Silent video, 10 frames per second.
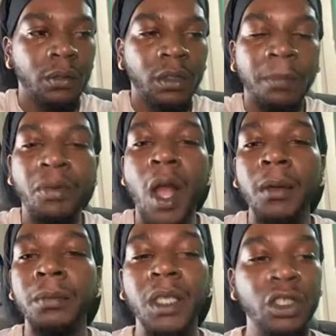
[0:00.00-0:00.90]
The
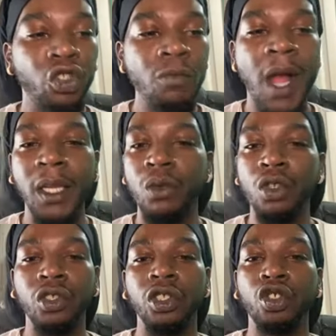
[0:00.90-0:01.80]
problem is nobody
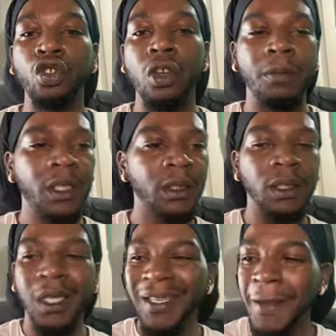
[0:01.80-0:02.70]
wants to show it because
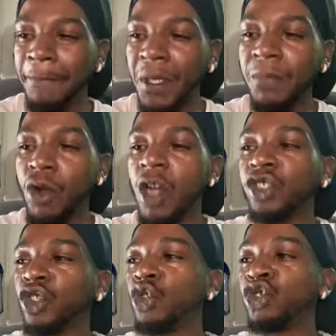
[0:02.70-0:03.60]
people are
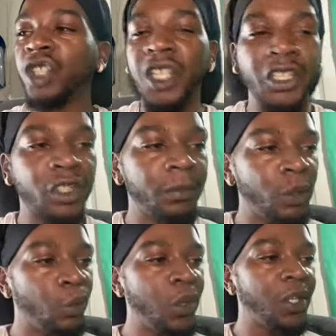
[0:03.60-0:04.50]
so scared to be
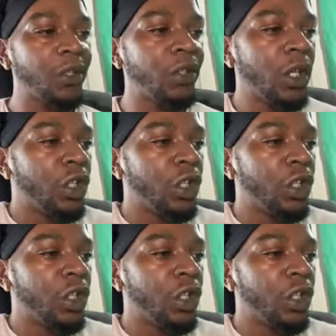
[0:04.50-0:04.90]
weird.